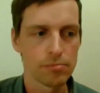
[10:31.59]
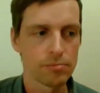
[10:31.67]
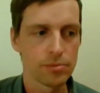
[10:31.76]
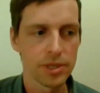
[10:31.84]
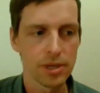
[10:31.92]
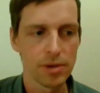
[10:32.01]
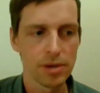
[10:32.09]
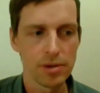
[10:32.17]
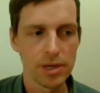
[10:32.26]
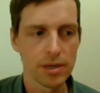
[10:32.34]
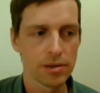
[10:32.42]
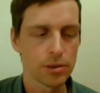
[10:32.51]
say
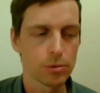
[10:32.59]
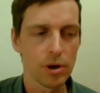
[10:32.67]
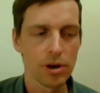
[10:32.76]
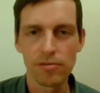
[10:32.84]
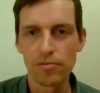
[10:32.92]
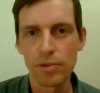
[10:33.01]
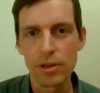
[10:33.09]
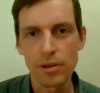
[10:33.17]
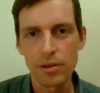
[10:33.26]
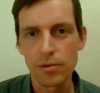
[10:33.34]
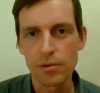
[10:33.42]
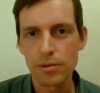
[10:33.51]
maybe 12
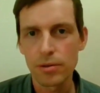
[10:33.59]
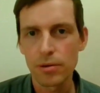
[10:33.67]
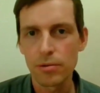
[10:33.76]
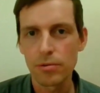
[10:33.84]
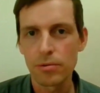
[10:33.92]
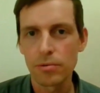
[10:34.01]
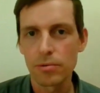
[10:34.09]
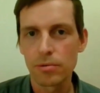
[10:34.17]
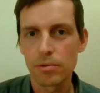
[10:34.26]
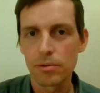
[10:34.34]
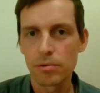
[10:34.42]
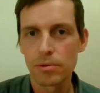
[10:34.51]
million or so
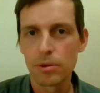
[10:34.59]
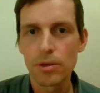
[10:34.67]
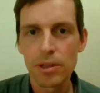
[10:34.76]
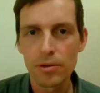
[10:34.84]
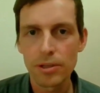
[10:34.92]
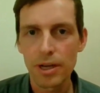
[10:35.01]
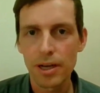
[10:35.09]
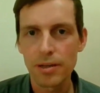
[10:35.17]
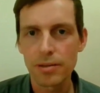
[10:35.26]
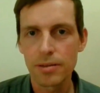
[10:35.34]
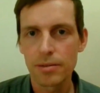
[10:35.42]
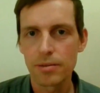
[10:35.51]

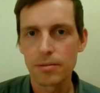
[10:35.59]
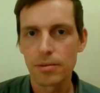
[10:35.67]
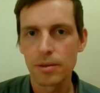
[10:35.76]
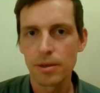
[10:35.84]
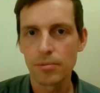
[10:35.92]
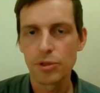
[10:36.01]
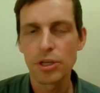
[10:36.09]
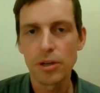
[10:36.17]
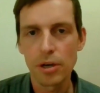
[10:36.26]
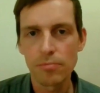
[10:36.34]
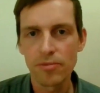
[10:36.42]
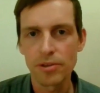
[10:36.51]
nucleotide
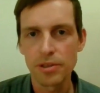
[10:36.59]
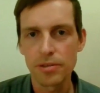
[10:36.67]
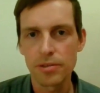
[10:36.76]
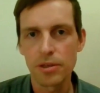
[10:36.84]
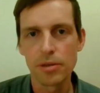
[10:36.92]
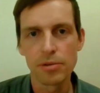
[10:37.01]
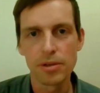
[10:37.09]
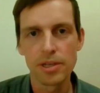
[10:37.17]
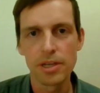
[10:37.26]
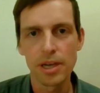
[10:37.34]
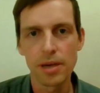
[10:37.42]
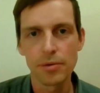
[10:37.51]
genome versus human
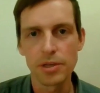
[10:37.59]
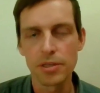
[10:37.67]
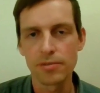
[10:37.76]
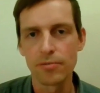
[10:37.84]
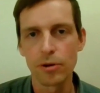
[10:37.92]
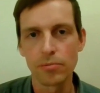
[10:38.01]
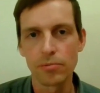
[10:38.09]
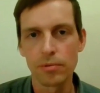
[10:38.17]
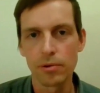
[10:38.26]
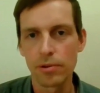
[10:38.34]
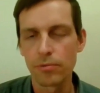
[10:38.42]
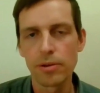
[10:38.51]
DNA, which is
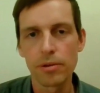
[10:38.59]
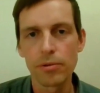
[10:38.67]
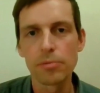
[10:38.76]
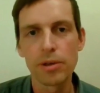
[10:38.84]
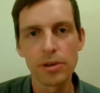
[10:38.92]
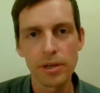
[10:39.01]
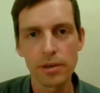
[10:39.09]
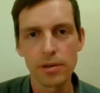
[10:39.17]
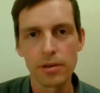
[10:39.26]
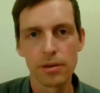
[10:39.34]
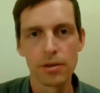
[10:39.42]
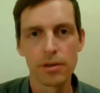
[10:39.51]
3 billion.